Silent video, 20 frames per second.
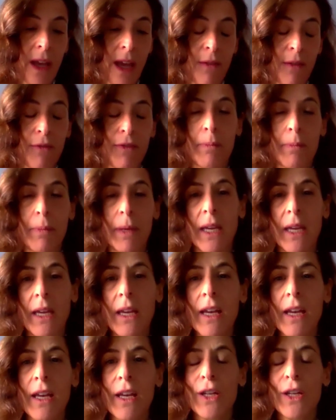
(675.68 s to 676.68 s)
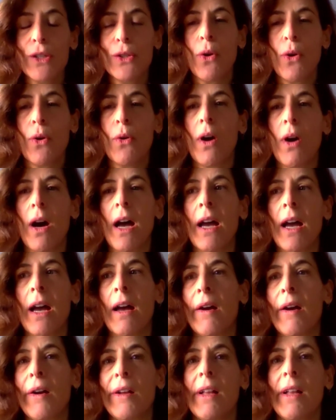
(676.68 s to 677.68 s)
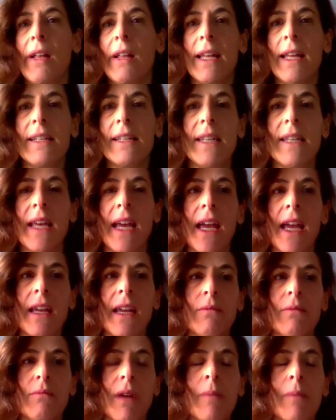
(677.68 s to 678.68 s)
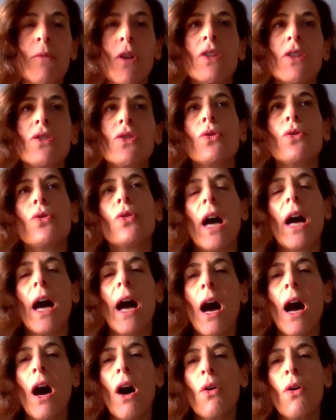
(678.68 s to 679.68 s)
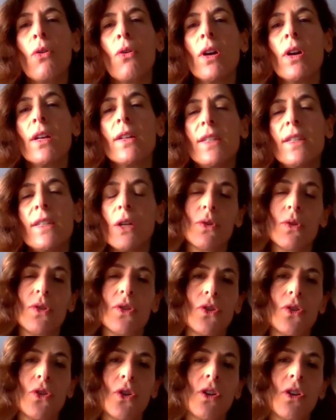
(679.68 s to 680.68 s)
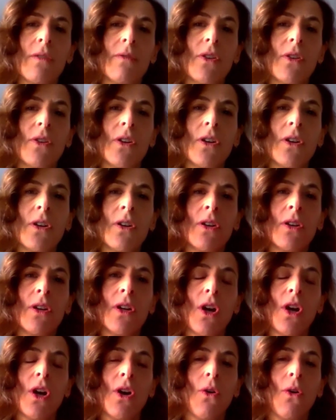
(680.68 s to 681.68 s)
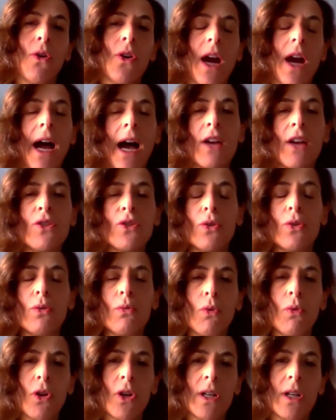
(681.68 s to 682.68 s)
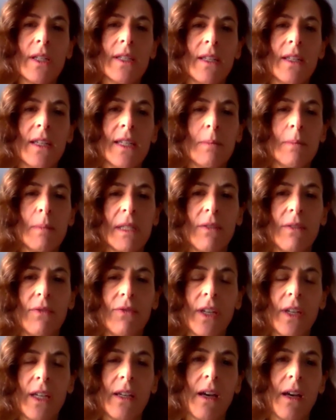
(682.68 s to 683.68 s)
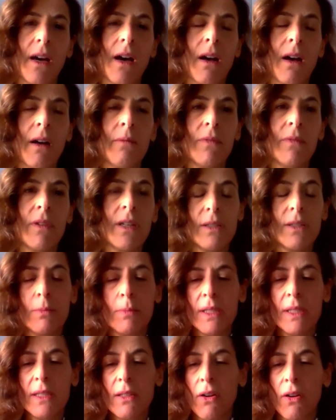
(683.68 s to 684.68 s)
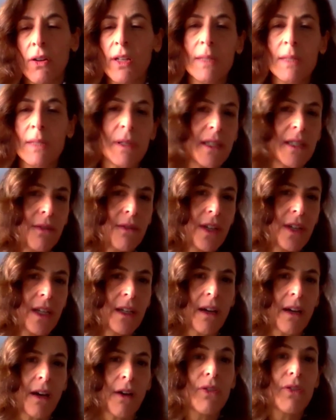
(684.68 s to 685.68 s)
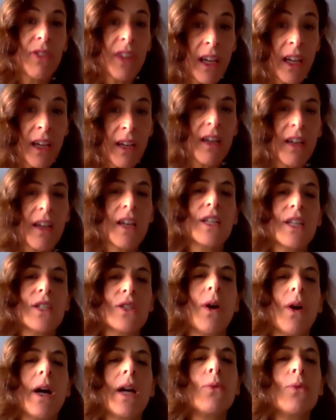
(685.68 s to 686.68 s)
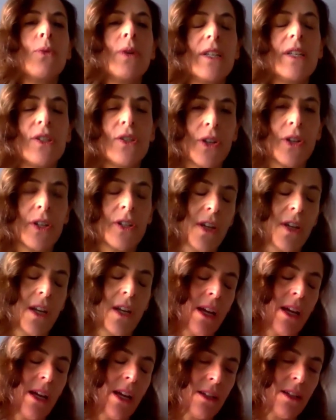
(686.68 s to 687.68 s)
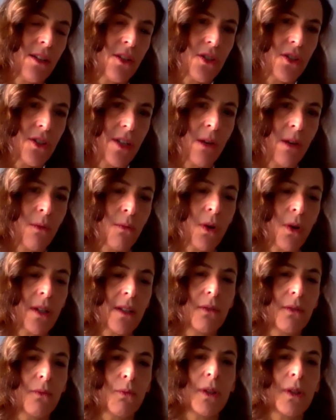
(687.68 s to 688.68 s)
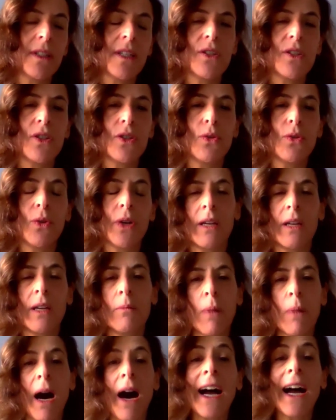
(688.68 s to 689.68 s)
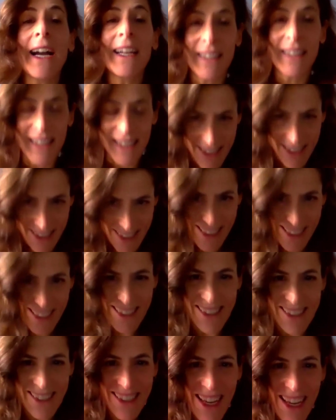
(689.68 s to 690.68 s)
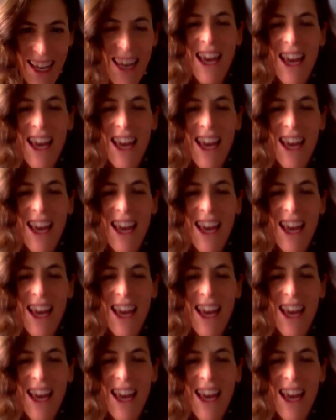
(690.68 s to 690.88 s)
MVP. So let's say I'm not sure how SQL Server or Azure works in a specific on a specific thing. So I research and I understand what it's doing behind the scenes.